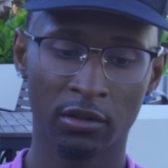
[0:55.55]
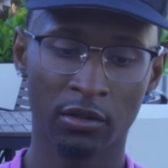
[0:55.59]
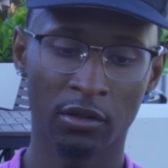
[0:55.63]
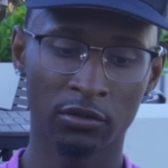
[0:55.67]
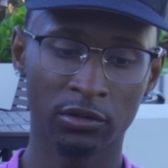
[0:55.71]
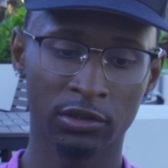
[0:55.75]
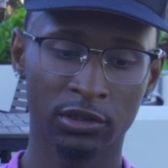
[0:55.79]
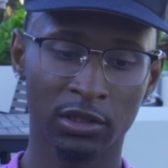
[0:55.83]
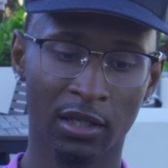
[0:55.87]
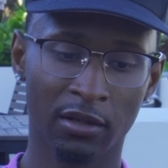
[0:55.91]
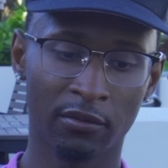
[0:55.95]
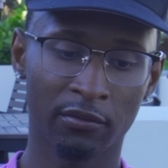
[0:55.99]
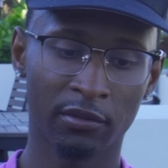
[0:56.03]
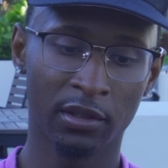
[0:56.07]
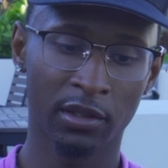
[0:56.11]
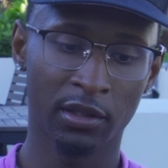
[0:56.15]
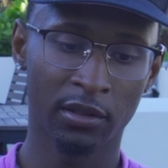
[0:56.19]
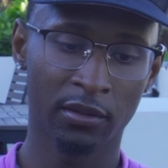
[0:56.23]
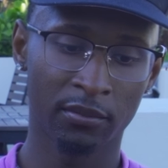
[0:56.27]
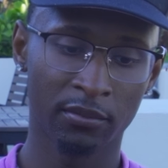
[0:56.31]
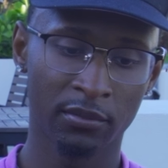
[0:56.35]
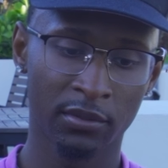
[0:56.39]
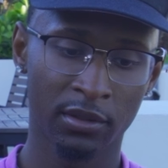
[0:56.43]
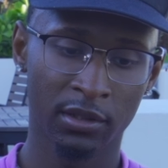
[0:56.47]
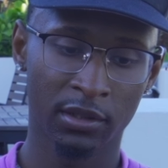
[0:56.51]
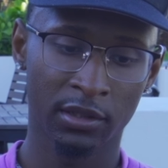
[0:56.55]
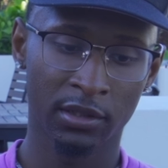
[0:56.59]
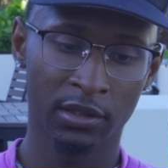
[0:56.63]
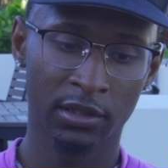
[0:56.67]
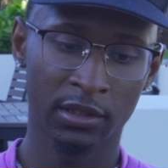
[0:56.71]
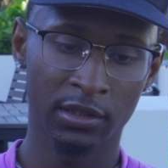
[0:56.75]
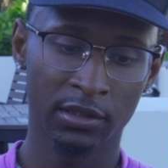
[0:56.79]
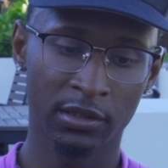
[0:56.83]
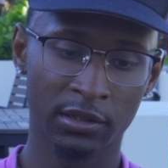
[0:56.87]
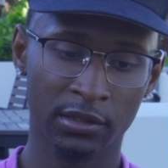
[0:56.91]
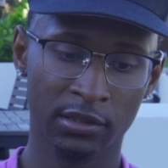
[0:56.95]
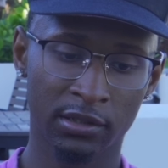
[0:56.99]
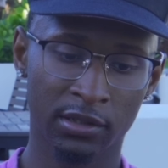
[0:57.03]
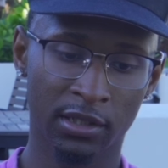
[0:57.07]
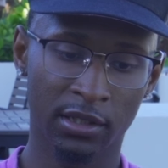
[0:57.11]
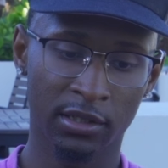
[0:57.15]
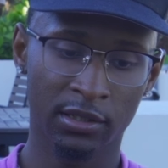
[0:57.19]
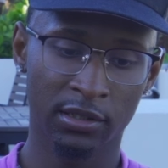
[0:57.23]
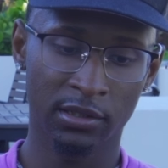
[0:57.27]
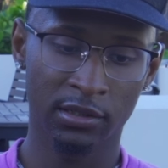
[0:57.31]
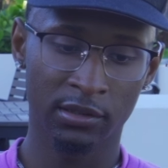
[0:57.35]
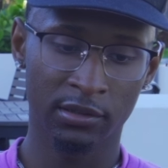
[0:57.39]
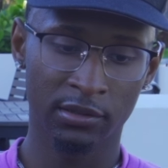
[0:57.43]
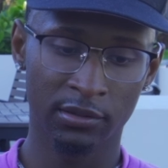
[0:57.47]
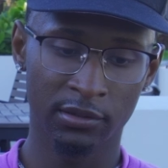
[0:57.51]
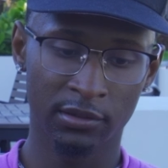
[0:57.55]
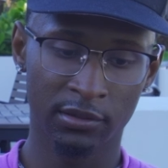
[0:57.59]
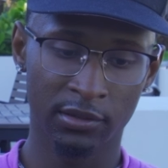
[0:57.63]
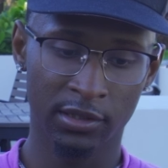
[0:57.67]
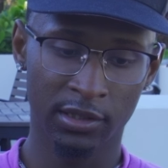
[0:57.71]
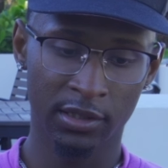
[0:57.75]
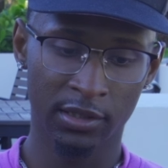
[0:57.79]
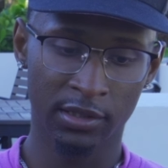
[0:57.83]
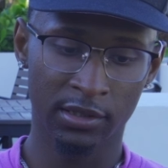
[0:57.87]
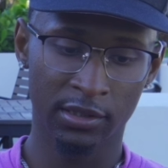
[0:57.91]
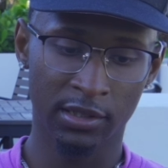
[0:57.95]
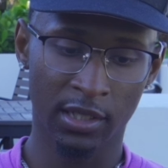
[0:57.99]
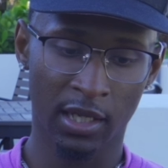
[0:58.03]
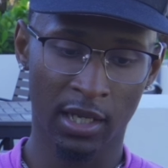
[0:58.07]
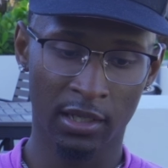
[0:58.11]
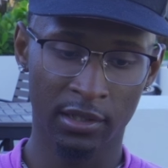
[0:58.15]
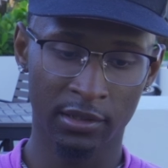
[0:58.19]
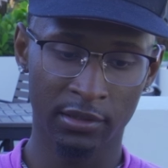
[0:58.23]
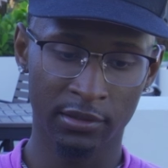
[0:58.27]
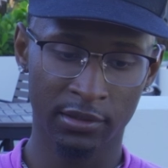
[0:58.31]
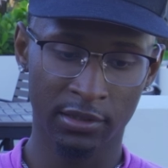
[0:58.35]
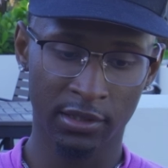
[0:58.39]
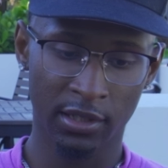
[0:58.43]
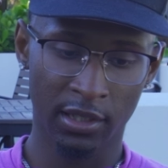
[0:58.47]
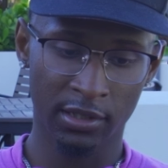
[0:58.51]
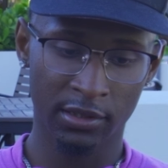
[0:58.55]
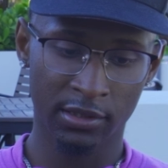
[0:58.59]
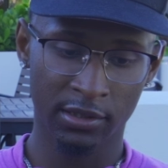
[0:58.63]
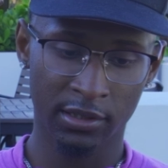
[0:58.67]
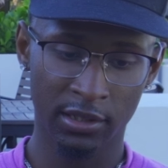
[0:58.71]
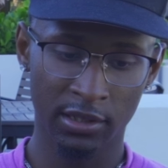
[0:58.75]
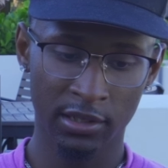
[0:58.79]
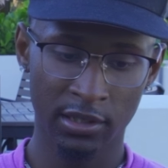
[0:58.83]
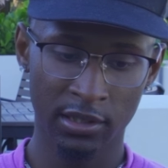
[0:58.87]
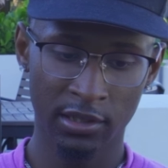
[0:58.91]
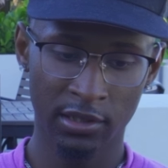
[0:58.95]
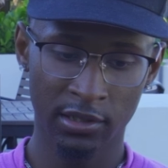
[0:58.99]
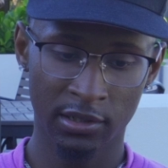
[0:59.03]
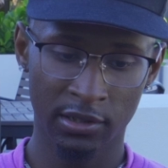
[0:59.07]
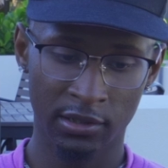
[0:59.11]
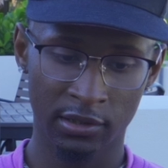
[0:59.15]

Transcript: Go shop with them. This is Tus- Tus- Tusky